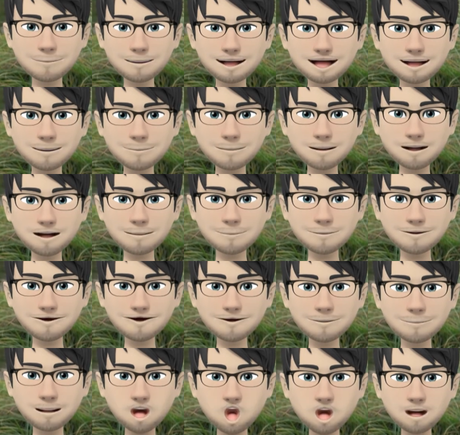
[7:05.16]
develop
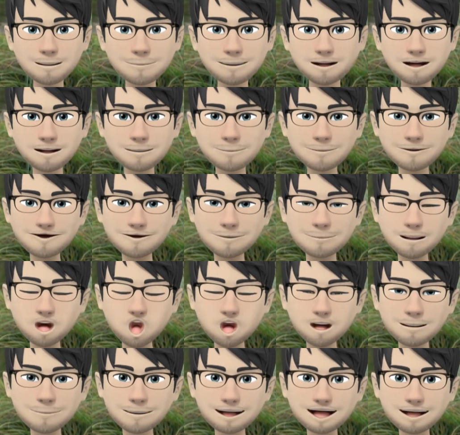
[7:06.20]
their instincts as the
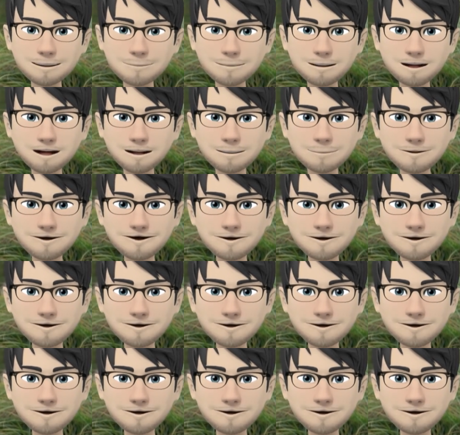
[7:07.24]
animals they are.